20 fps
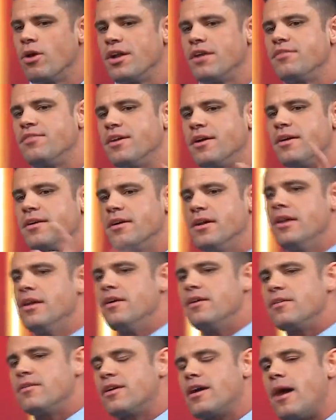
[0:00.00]
one of their
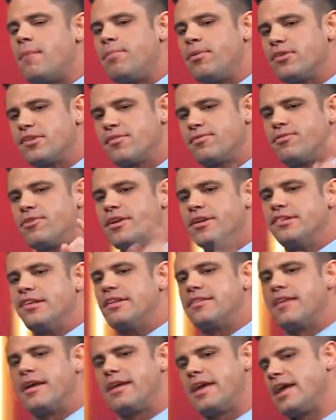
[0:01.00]
couple's friends
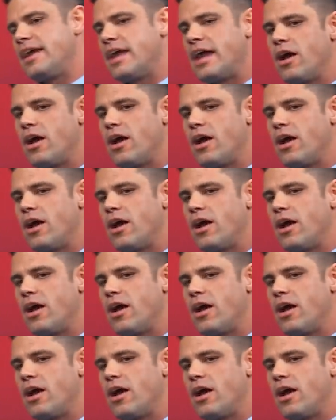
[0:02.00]
that they hang